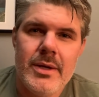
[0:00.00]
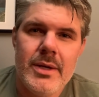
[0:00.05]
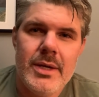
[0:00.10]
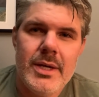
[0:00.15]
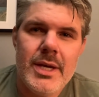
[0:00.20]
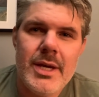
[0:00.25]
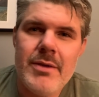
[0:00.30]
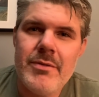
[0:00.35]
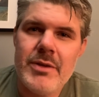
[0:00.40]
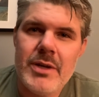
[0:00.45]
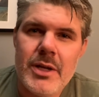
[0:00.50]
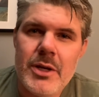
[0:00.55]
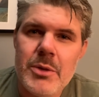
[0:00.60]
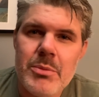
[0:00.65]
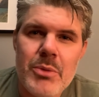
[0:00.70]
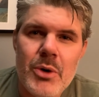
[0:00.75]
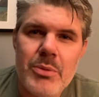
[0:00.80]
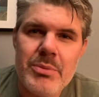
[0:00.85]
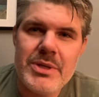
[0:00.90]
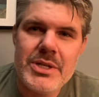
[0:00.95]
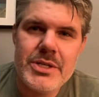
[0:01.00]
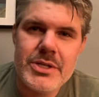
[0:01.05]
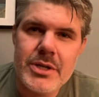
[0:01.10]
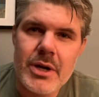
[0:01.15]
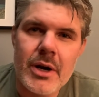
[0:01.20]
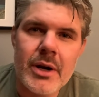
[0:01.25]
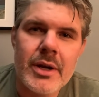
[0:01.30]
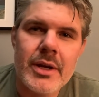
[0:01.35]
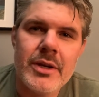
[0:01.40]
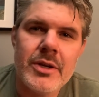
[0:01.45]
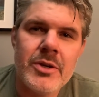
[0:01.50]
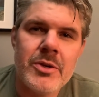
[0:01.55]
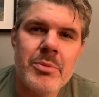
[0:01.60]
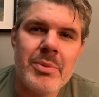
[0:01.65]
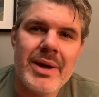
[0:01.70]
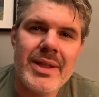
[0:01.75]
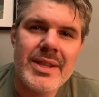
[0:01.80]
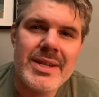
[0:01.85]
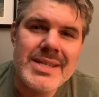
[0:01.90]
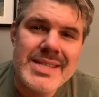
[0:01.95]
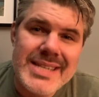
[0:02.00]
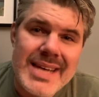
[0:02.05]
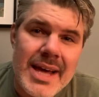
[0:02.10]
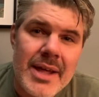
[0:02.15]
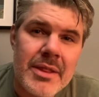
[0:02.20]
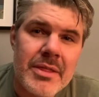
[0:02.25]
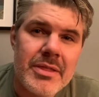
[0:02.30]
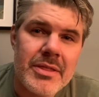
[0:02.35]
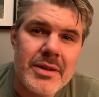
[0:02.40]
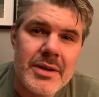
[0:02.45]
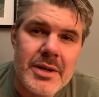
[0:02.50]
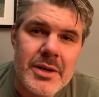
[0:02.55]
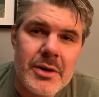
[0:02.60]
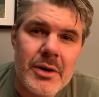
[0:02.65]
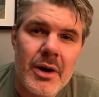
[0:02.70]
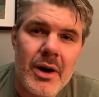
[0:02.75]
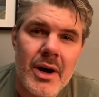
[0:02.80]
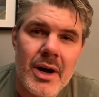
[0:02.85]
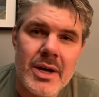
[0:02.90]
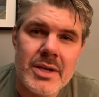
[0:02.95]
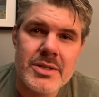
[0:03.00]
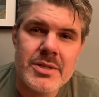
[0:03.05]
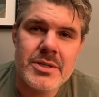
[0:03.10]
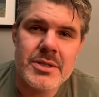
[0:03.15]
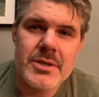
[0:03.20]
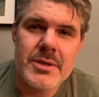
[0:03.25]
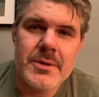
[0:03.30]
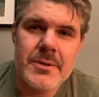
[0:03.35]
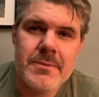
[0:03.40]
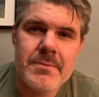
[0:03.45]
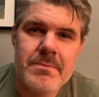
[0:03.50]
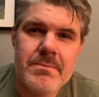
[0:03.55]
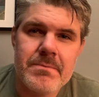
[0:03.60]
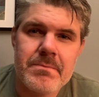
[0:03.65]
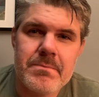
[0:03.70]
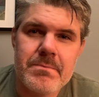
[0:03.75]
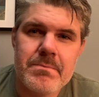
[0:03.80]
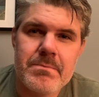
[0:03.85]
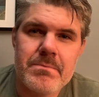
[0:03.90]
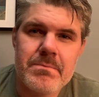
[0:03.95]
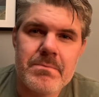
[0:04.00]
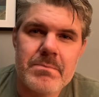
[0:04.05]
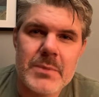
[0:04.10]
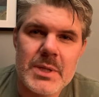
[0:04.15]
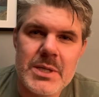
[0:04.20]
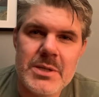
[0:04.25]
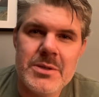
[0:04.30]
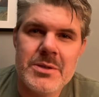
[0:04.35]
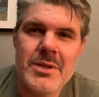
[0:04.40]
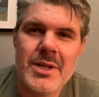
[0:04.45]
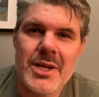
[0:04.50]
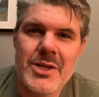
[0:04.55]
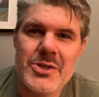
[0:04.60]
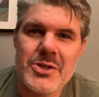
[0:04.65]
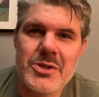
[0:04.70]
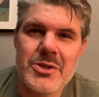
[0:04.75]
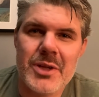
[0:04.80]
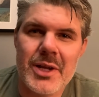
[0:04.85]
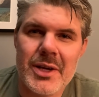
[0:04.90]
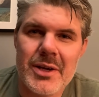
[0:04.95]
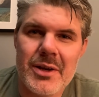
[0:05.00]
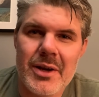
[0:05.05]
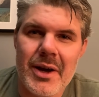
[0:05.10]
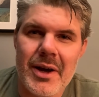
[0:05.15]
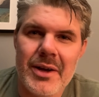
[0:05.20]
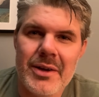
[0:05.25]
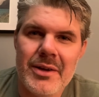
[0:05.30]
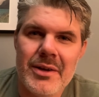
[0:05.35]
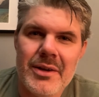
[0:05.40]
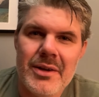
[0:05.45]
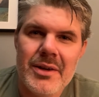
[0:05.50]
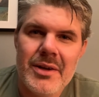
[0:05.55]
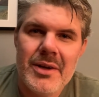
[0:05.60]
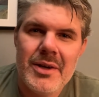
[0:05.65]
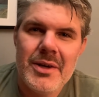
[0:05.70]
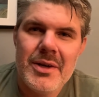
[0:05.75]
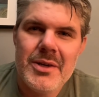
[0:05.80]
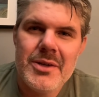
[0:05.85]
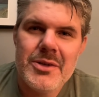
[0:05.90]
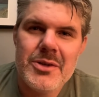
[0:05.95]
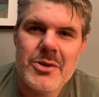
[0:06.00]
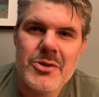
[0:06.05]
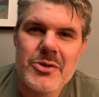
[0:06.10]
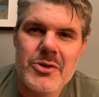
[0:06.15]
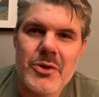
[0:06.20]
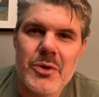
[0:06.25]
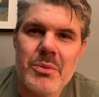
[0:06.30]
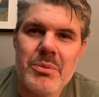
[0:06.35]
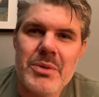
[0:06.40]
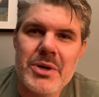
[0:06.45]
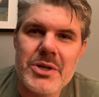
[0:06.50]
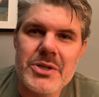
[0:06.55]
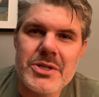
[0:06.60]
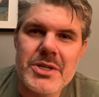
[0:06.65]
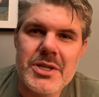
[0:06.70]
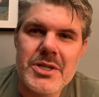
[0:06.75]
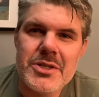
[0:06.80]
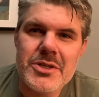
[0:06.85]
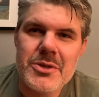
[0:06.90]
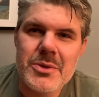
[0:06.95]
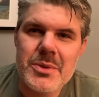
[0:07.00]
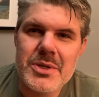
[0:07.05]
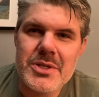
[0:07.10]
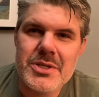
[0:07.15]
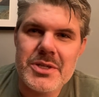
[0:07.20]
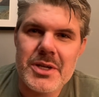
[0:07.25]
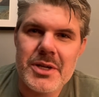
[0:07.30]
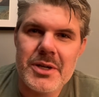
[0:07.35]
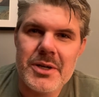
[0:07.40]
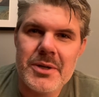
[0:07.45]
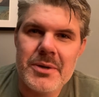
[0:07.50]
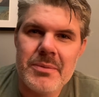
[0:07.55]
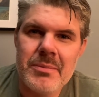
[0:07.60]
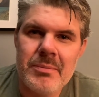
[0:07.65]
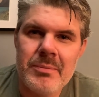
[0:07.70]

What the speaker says: even in a moment darkened by the death that he caused. Isn't that just like God, to show mercy to a sinner?